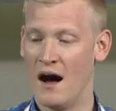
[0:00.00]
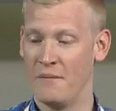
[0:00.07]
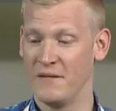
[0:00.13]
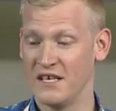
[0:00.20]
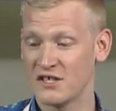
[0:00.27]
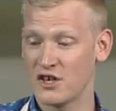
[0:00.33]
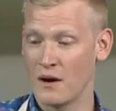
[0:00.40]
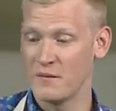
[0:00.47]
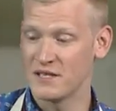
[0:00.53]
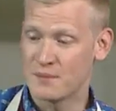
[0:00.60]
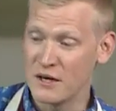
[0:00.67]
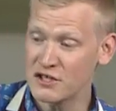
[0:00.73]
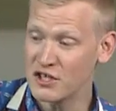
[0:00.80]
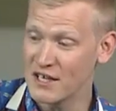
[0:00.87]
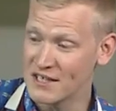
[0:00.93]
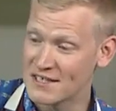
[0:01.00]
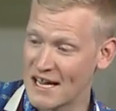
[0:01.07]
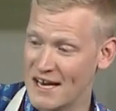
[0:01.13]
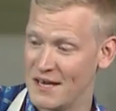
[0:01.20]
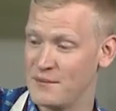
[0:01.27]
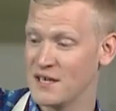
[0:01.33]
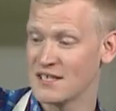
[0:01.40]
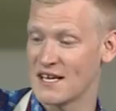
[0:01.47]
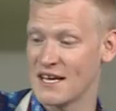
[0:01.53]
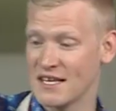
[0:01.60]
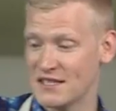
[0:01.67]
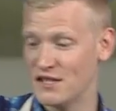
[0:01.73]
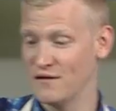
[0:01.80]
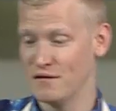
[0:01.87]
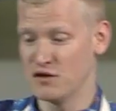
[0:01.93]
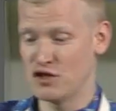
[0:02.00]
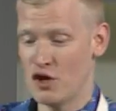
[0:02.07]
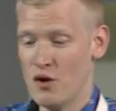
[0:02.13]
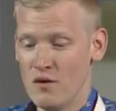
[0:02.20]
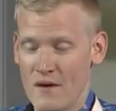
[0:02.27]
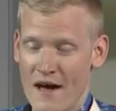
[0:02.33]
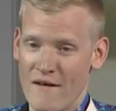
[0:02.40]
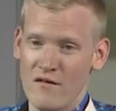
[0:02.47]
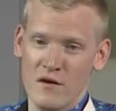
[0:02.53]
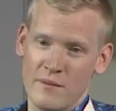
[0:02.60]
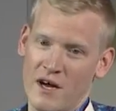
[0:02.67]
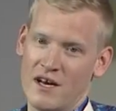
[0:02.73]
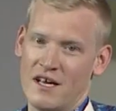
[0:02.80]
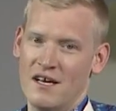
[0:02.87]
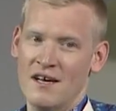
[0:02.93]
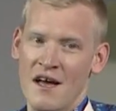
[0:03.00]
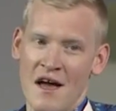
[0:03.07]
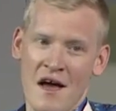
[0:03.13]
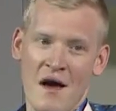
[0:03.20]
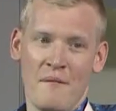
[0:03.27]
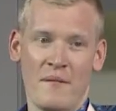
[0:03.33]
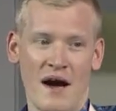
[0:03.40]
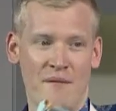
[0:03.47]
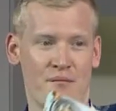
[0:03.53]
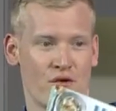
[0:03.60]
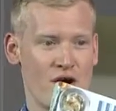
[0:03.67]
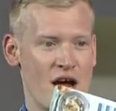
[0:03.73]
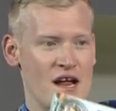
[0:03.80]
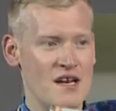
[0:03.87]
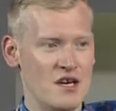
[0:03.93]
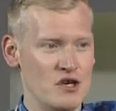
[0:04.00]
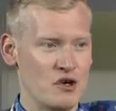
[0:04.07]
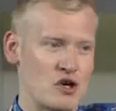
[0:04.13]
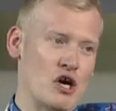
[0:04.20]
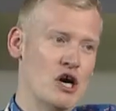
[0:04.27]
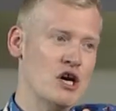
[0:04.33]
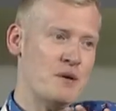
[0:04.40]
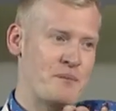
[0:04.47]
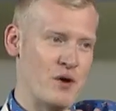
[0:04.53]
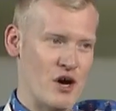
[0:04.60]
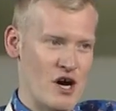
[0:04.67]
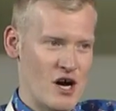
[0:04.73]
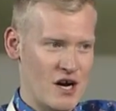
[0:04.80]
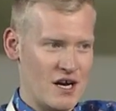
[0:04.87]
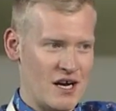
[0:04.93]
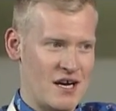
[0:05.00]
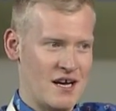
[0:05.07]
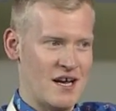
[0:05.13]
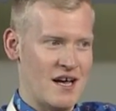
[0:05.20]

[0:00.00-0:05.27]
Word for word: This year I'm especially excited because I get to show everybody my brand new cookbook.